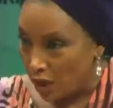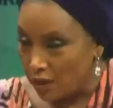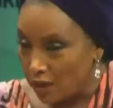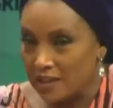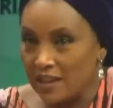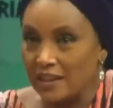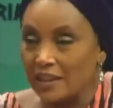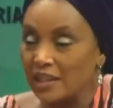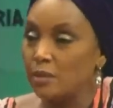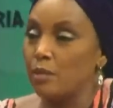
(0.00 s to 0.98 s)
we run is
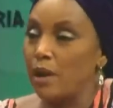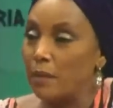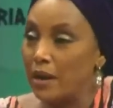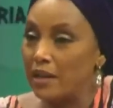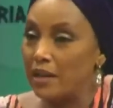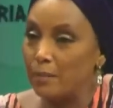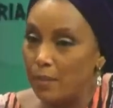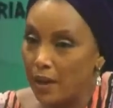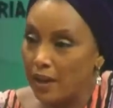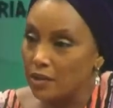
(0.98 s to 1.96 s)
that it is primarily
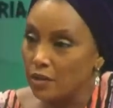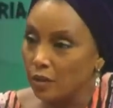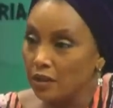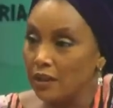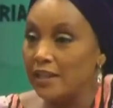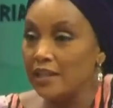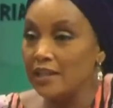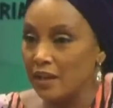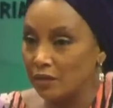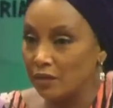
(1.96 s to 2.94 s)
based on the
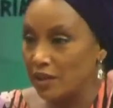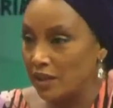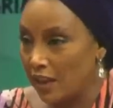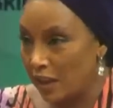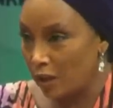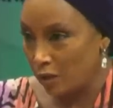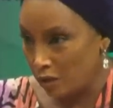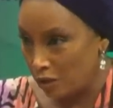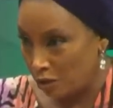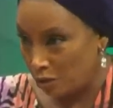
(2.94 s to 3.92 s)
1979
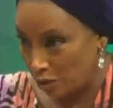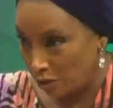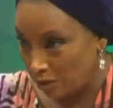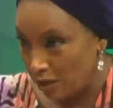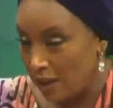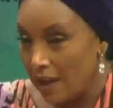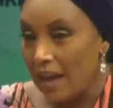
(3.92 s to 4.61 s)
Constitution.